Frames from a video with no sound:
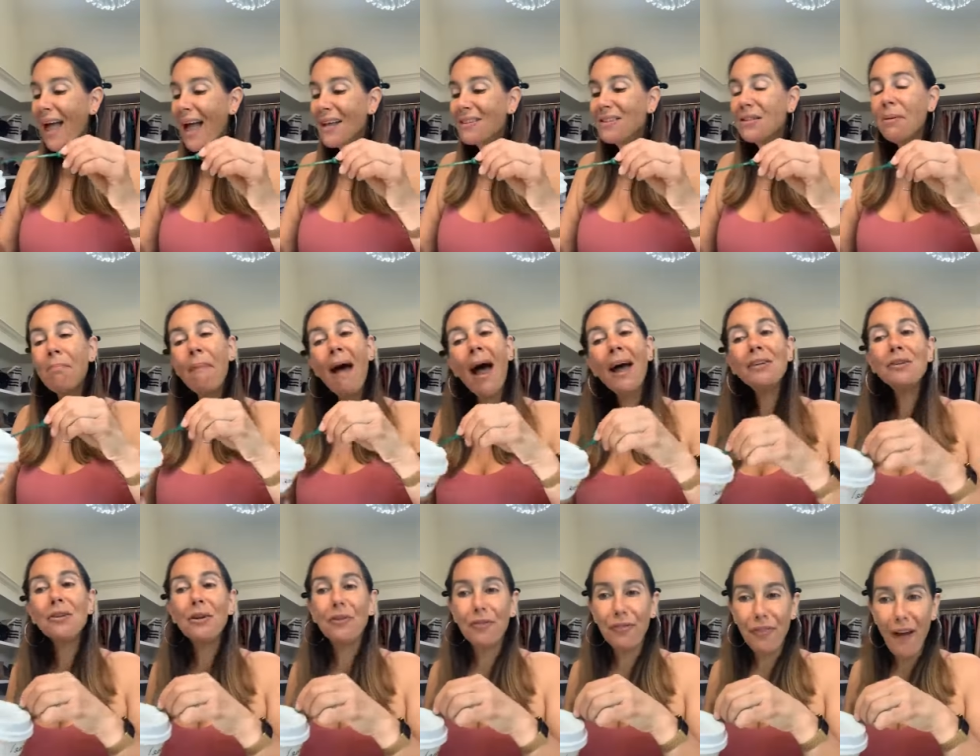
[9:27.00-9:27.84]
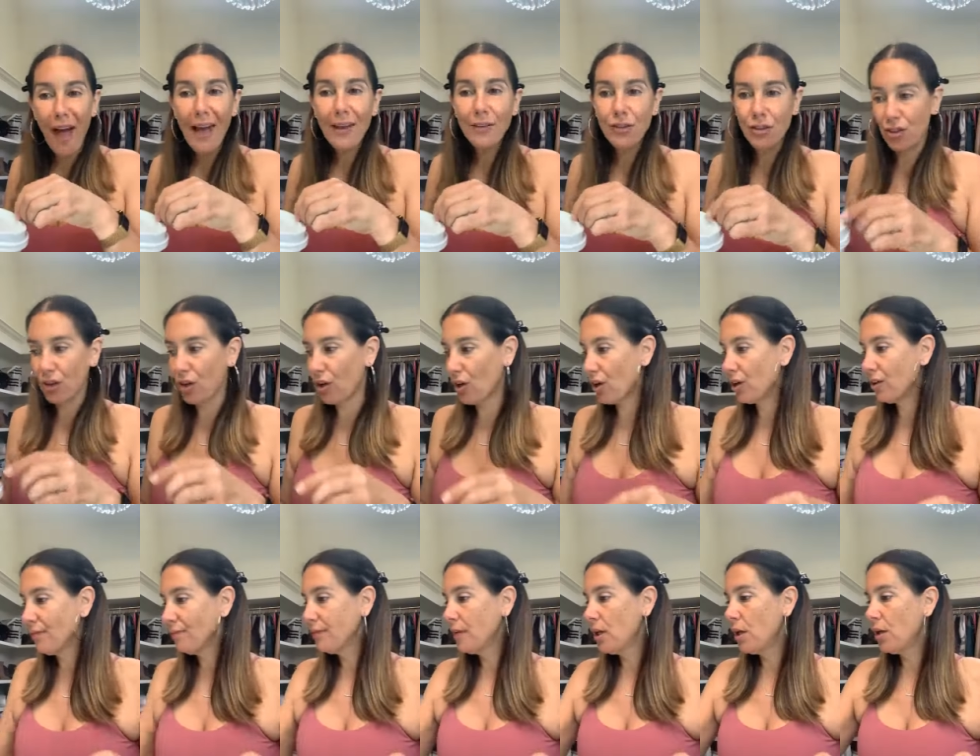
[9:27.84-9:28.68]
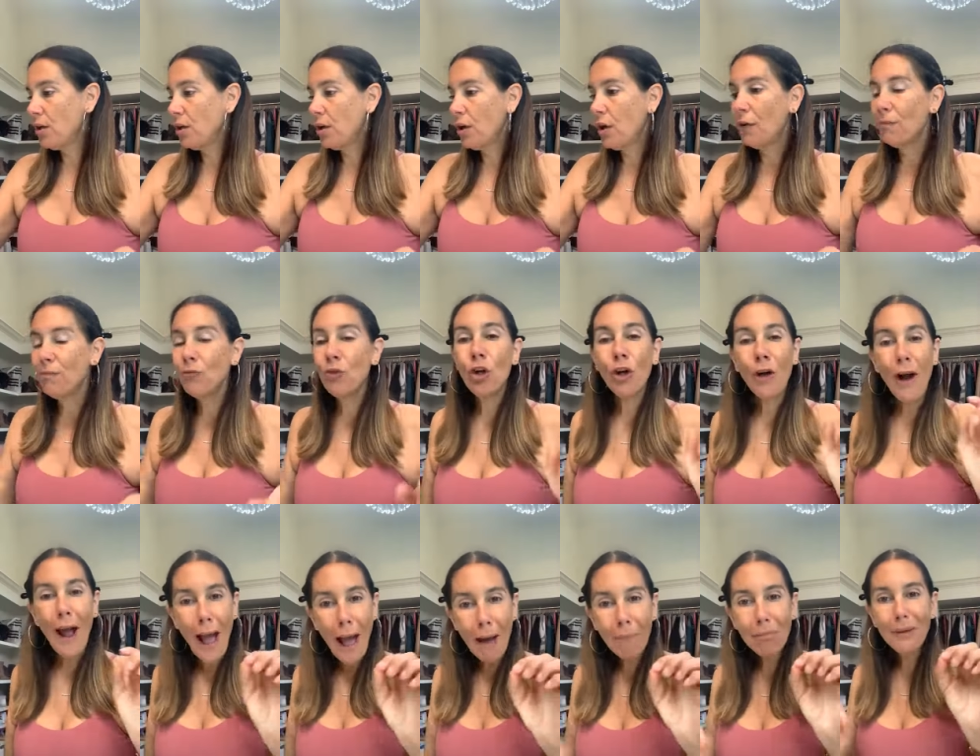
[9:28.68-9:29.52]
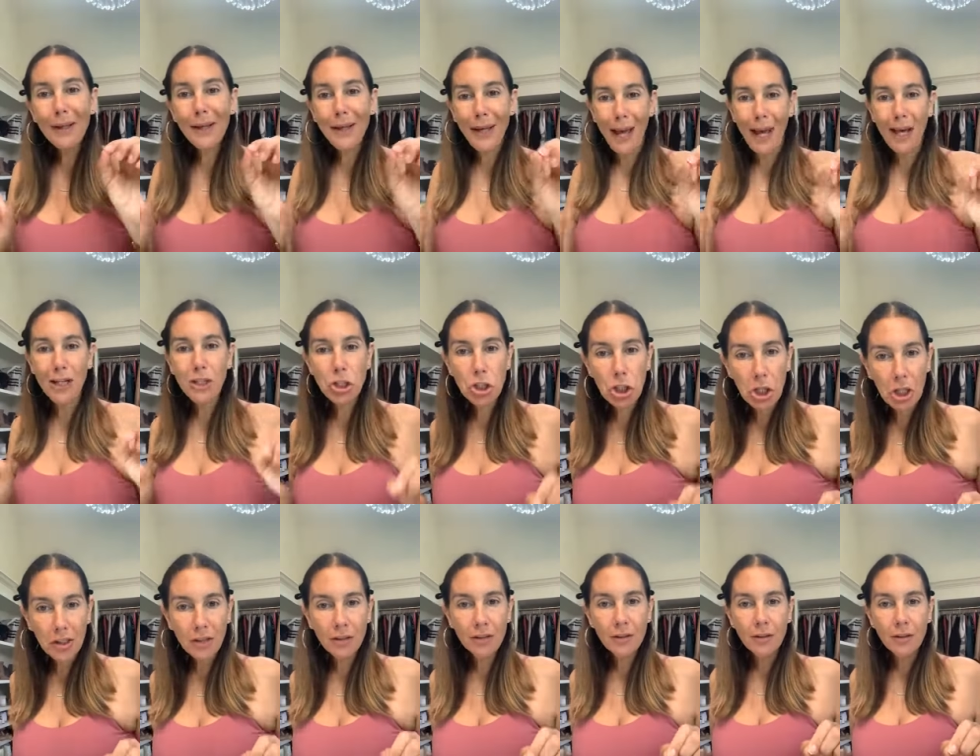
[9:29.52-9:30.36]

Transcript: As a matter of fact, sir, your application